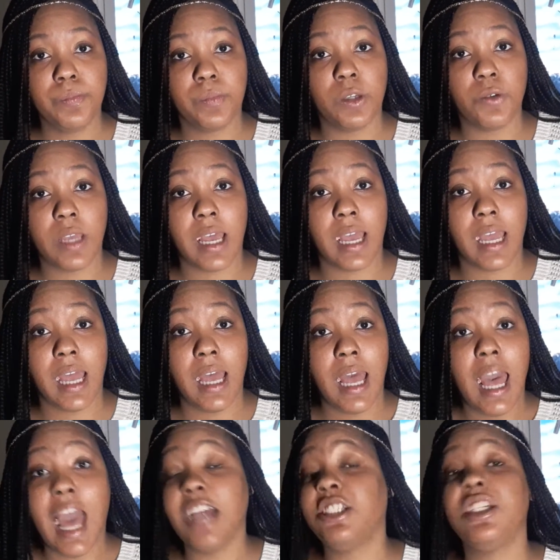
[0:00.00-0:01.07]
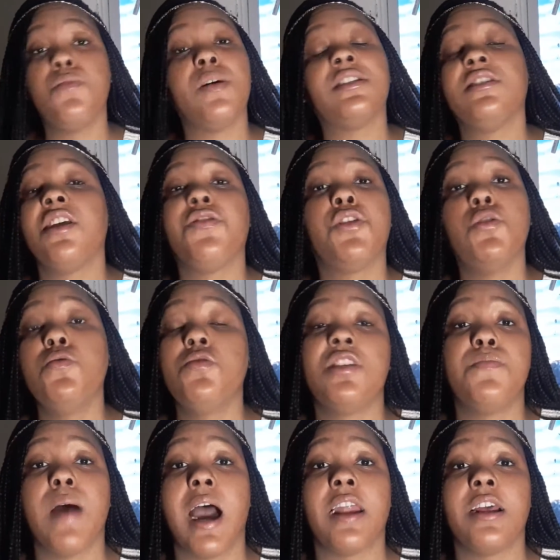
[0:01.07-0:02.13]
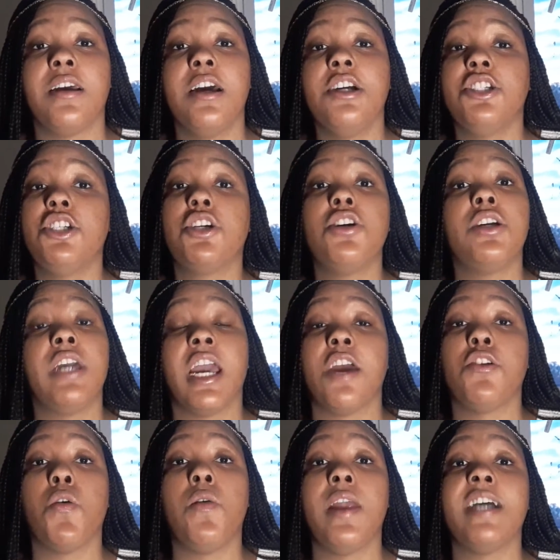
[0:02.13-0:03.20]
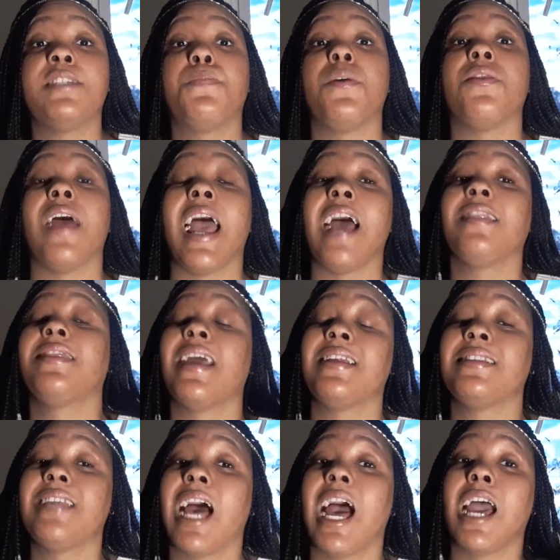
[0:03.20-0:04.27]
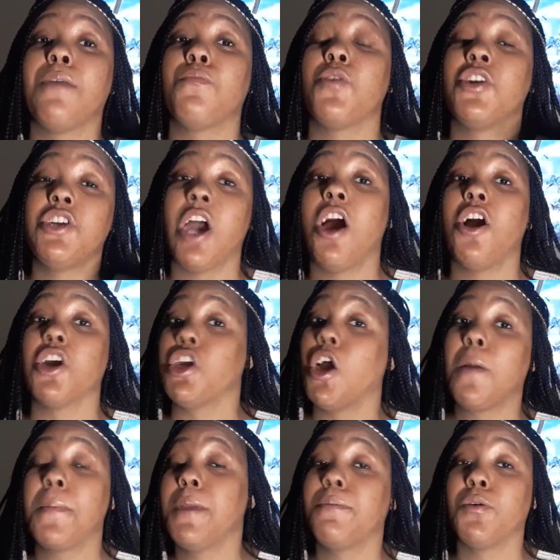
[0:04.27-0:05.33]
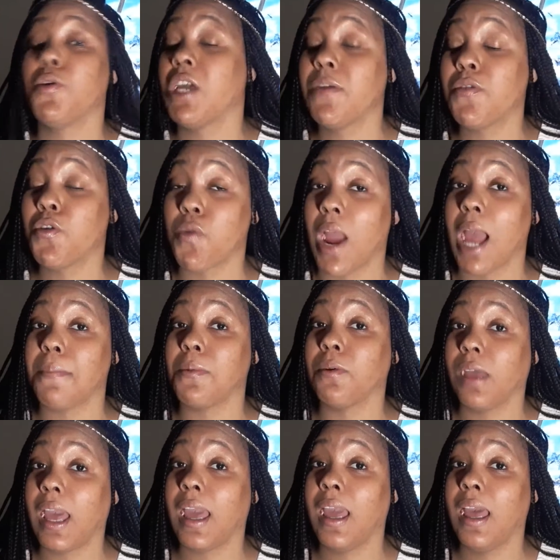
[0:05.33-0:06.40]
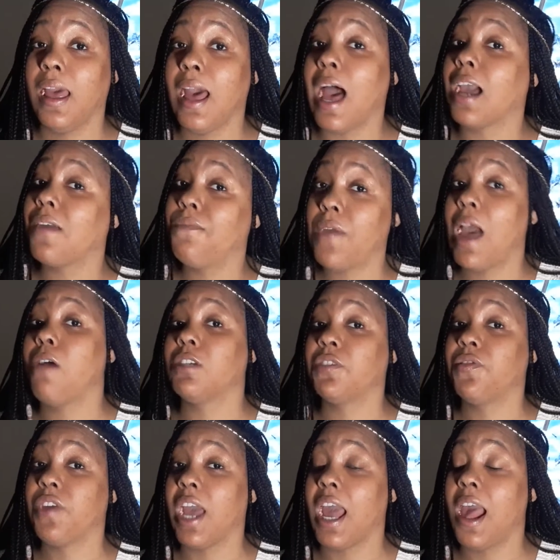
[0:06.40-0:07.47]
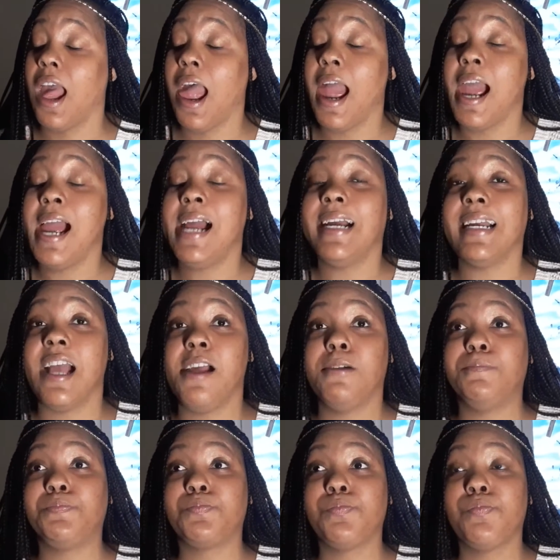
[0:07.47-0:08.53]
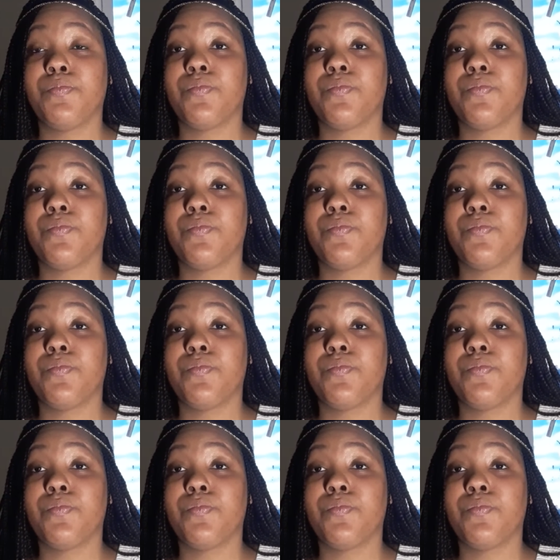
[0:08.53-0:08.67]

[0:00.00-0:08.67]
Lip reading: Okay, and she wasn't enthused about it. She couldn't care no less, but at that time, we're young. Young people don't give a crap, okay? I can vouch for that. And